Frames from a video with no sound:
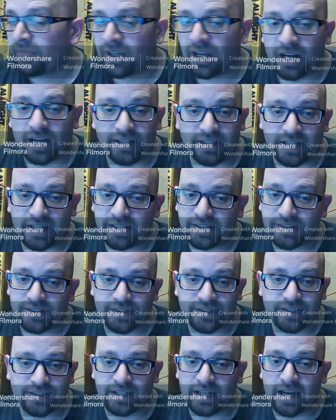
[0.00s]
unless
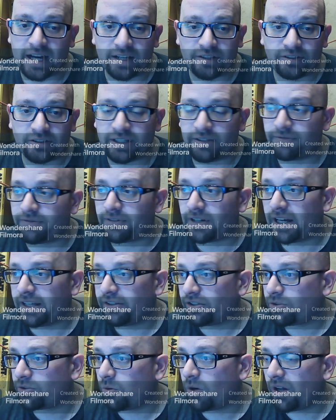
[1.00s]
Seattle can find
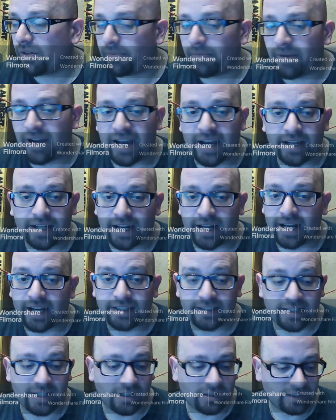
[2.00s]
their 12th man and I
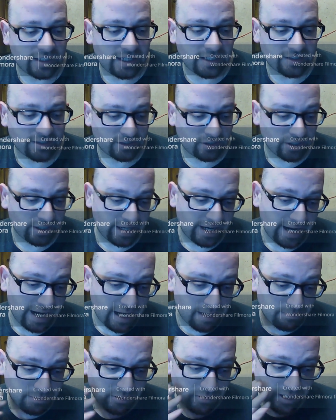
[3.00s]
doubt that's going to
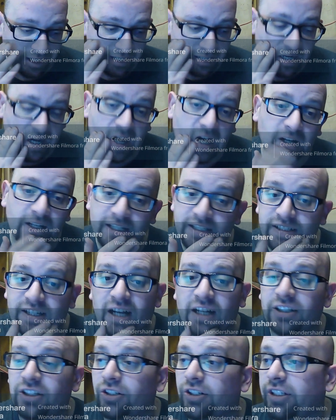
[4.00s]
happen right now. It's
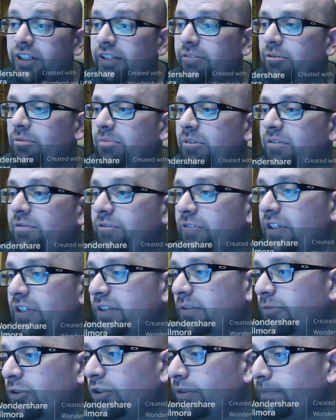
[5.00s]
not going to even be
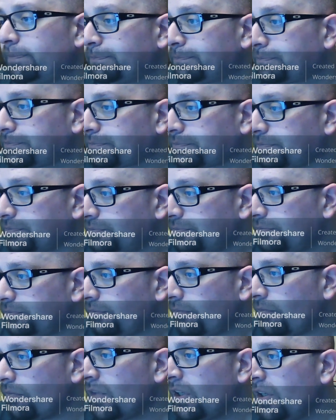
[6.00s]
feasible.
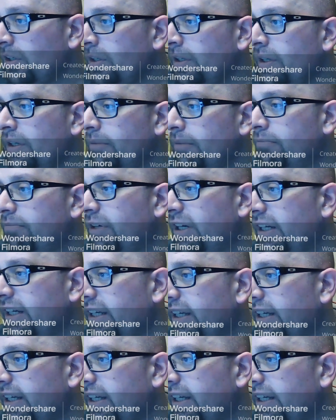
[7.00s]
But